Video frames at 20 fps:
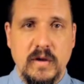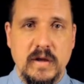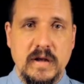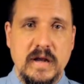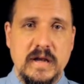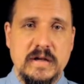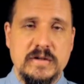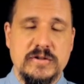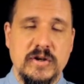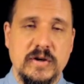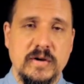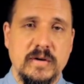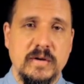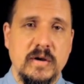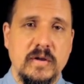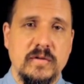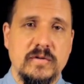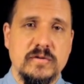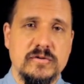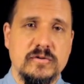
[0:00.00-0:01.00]
In Asia,
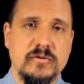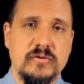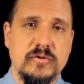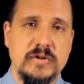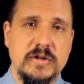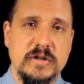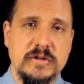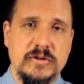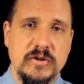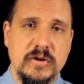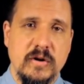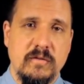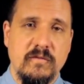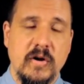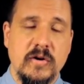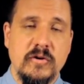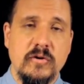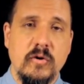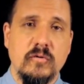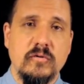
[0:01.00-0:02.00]
there's a tradition of
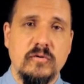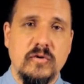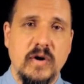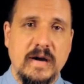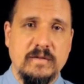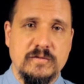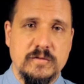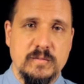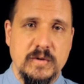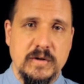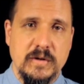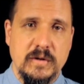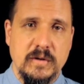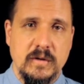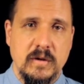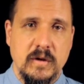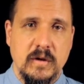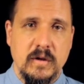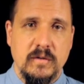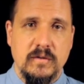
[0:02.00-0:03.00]
unknown craftsmen.
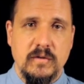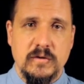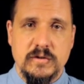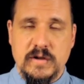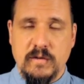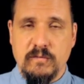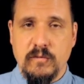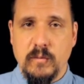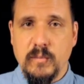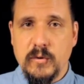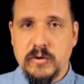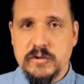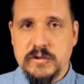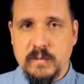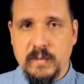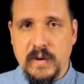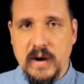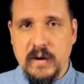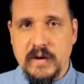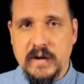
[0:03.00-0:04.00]
There are several books
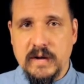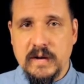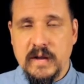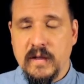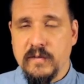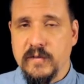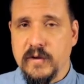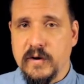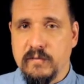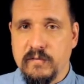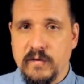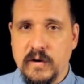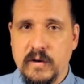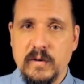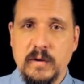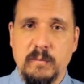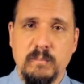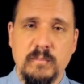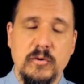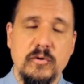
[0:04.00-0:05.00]
about it that are
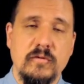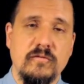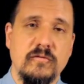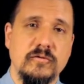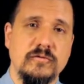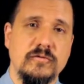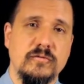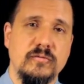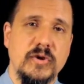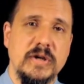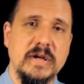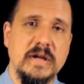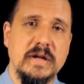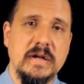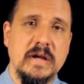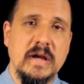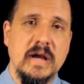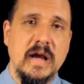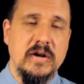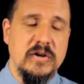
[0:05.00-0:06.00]
very beautiful to read.
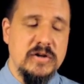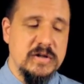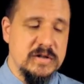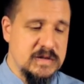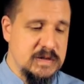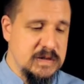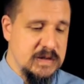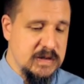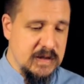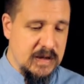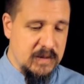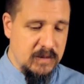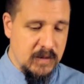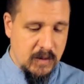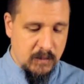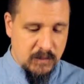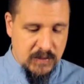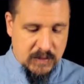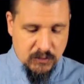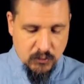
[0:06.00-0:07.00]
And you can see
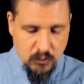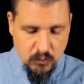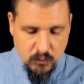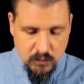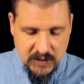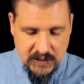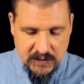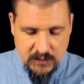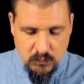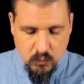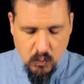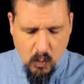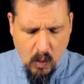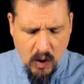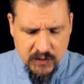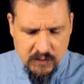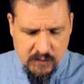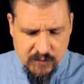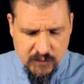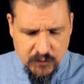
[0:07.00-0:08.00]
that people who made
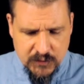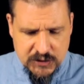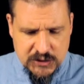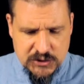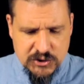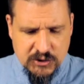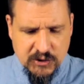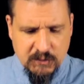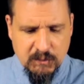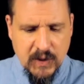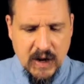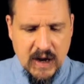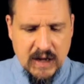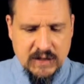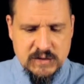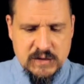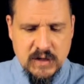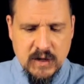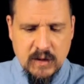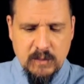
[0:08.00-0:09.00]
wonderful Yixing
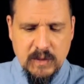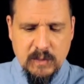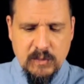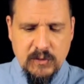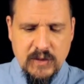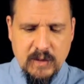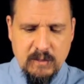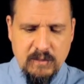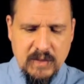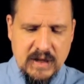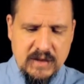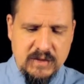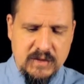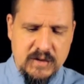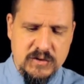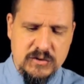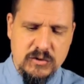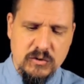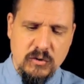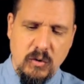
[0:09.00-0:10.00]
pots, people that made
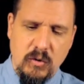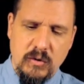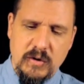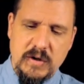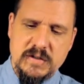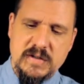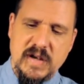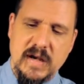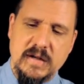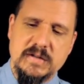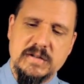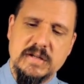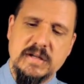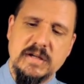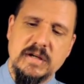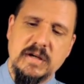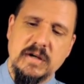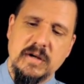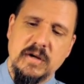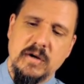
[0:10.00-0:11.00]
these glorious
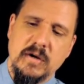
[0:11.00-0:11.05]
antique